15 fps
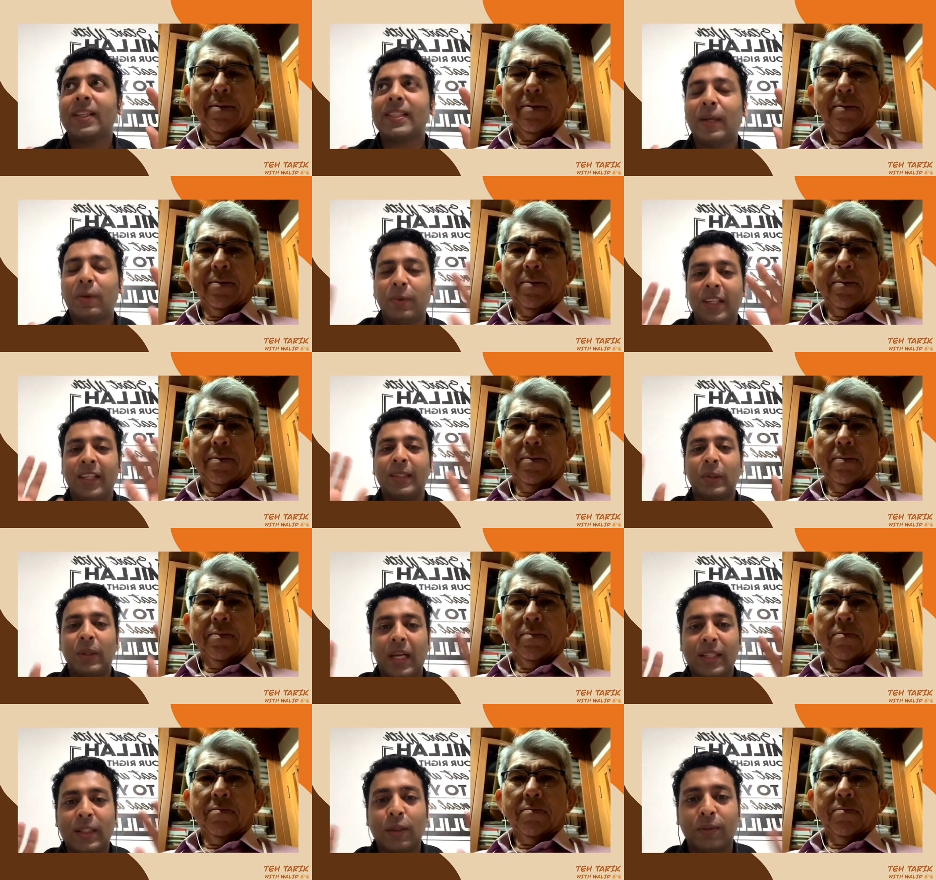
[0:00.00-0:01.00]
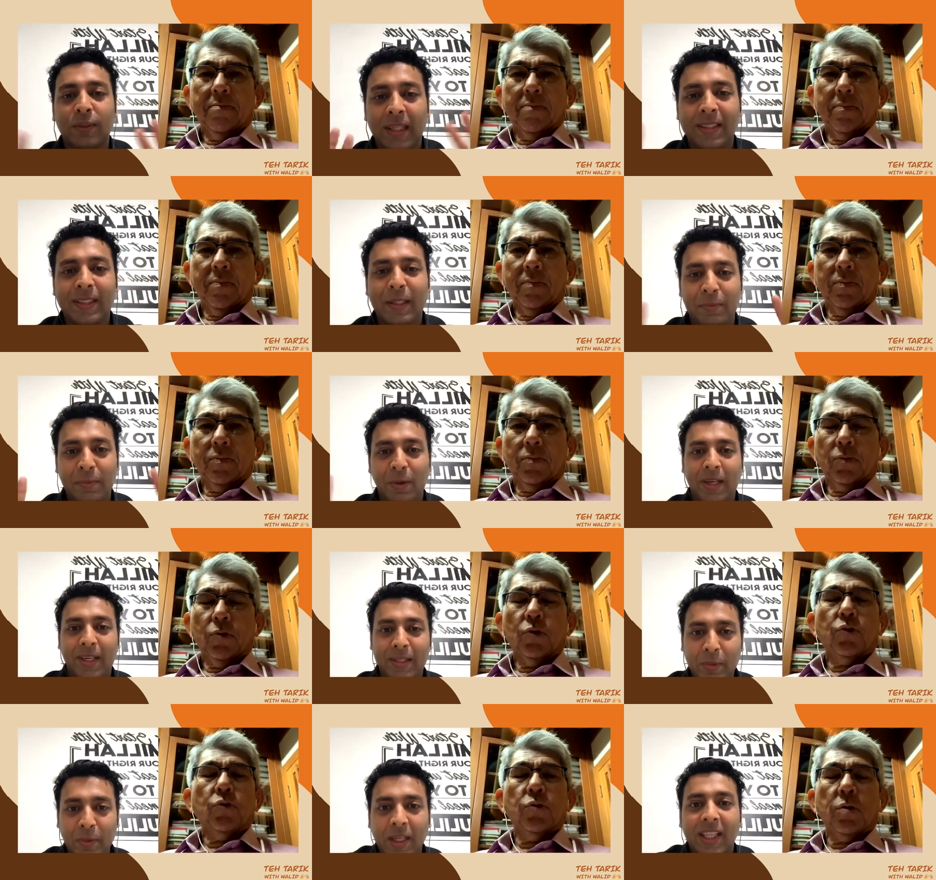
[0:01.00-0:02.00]
Speaker 1: that we need to ask of Tan Cheng Bock
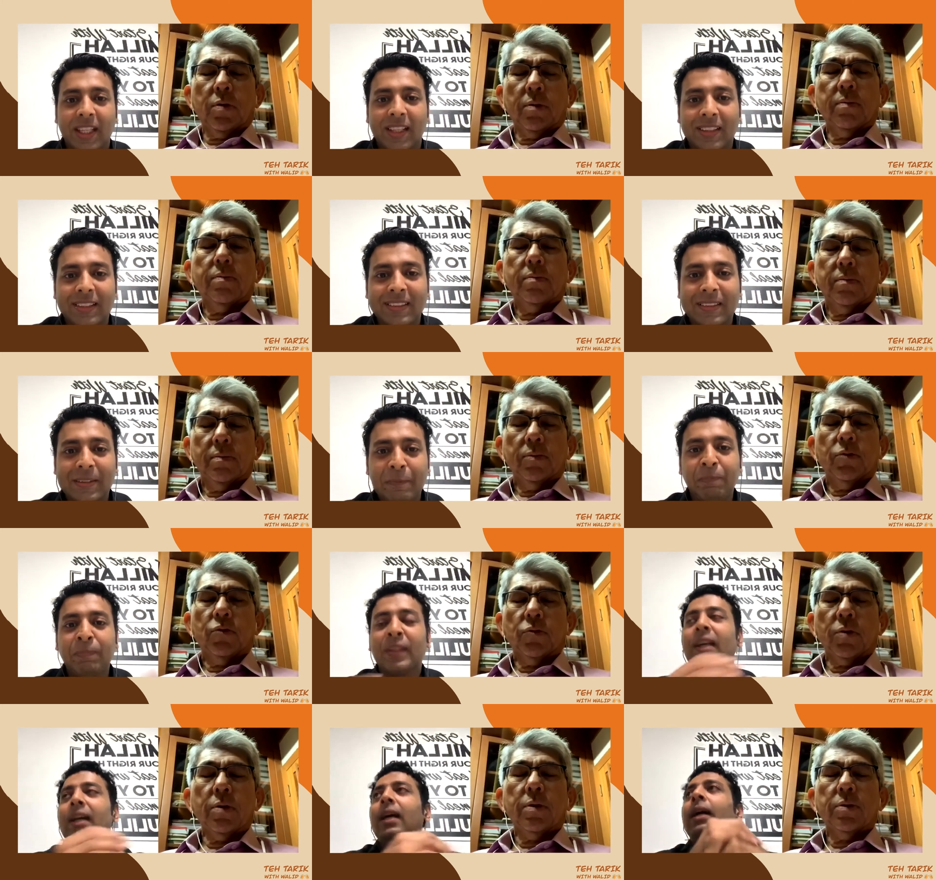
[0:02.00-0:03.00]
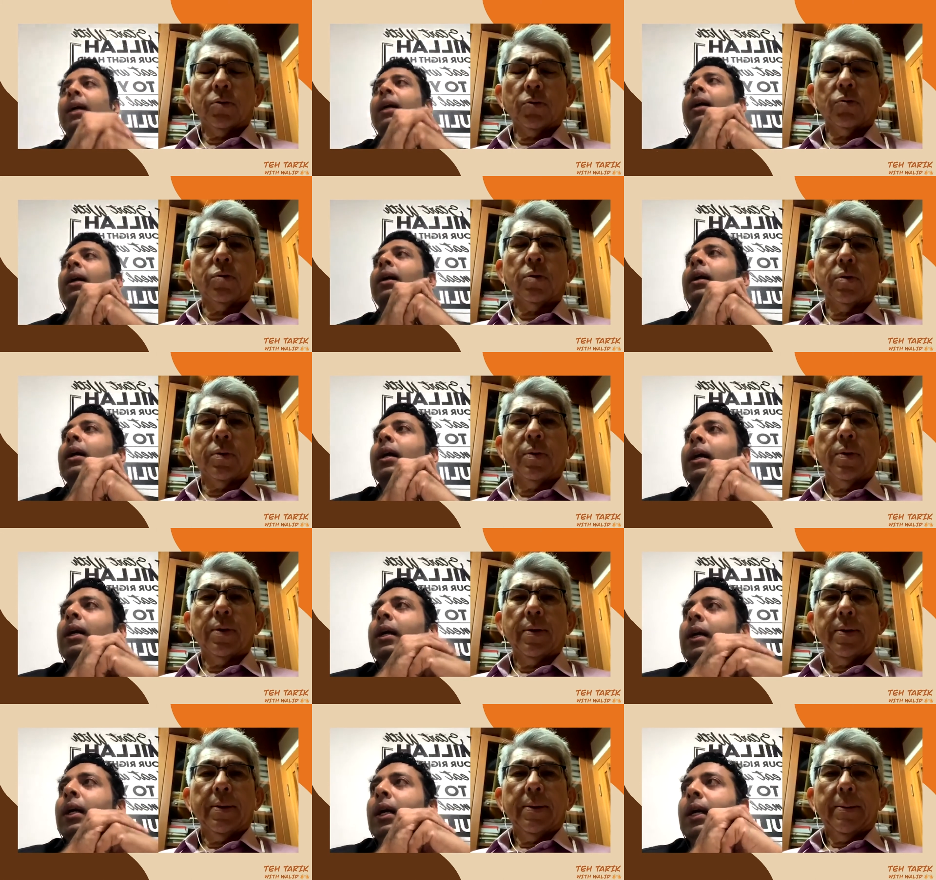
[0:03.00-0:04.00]
as sure. well. Sure. Uh,
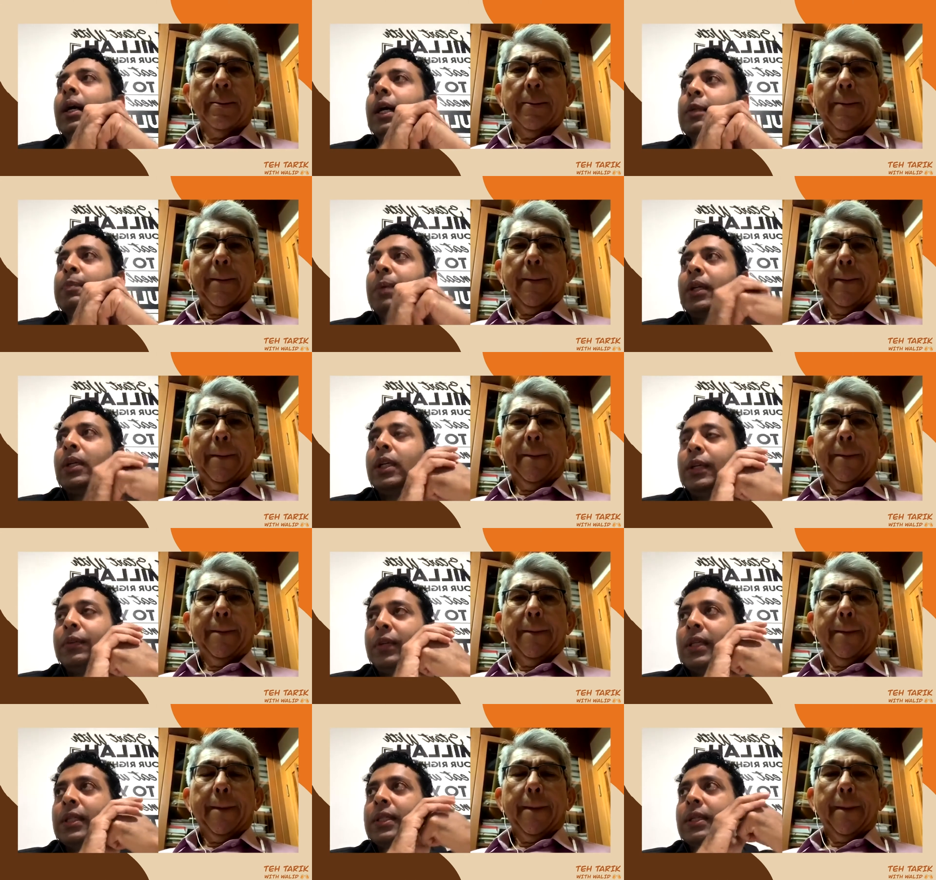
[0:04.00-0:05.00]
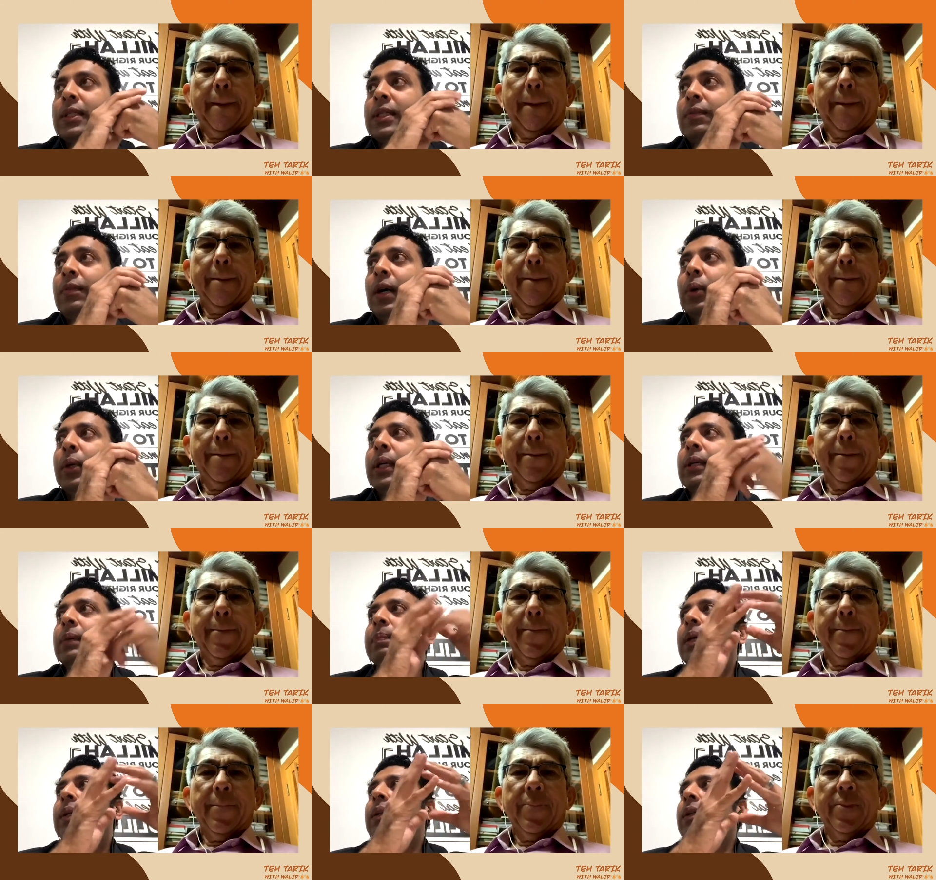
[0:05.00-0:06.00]
uh, especially if he's disavowing the
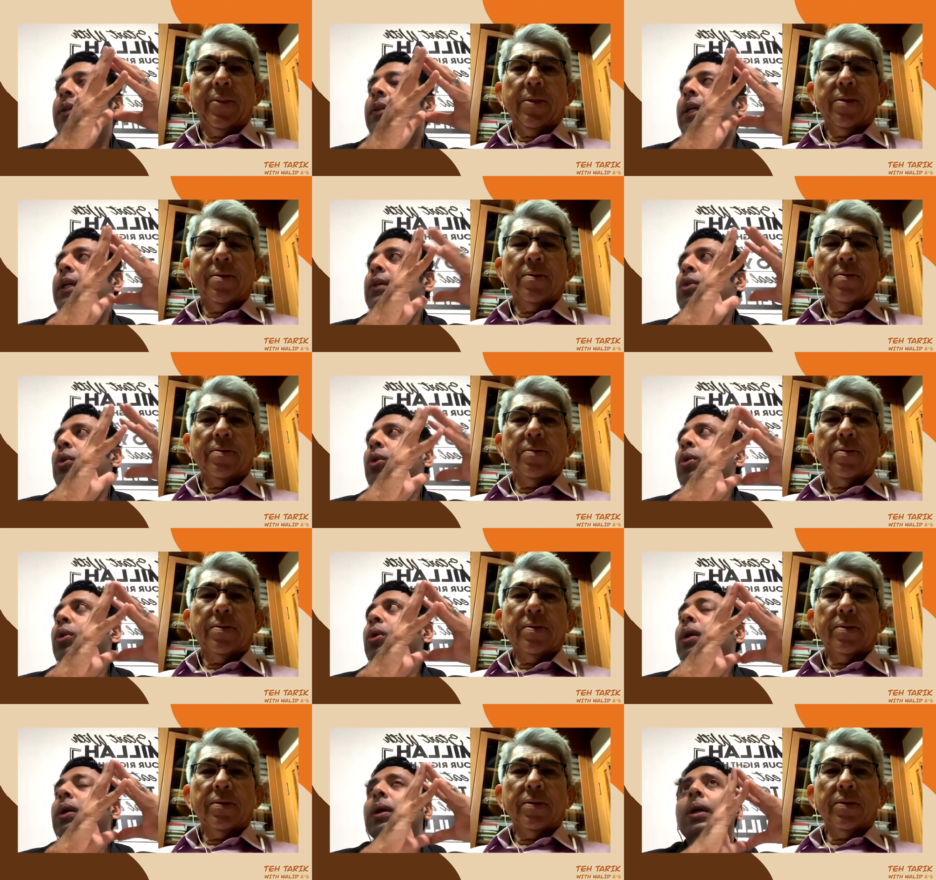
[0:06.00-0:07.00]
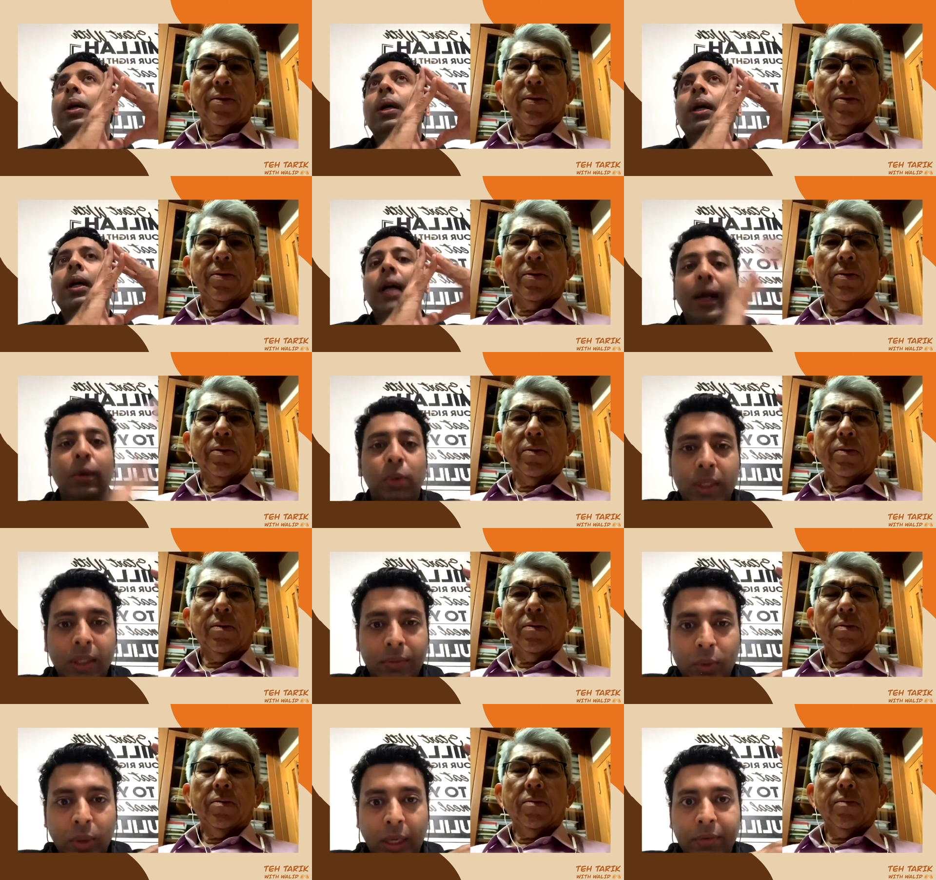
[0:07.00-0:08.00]
party, right? So uh, I would
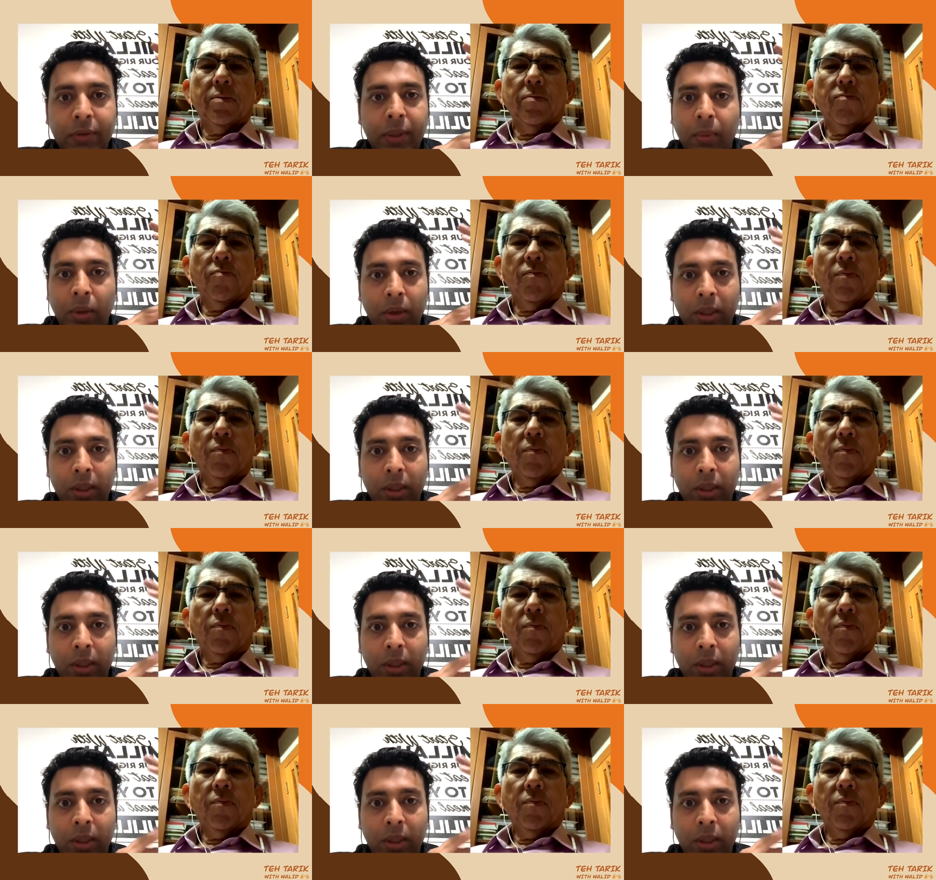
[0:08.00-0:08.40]
love to have him on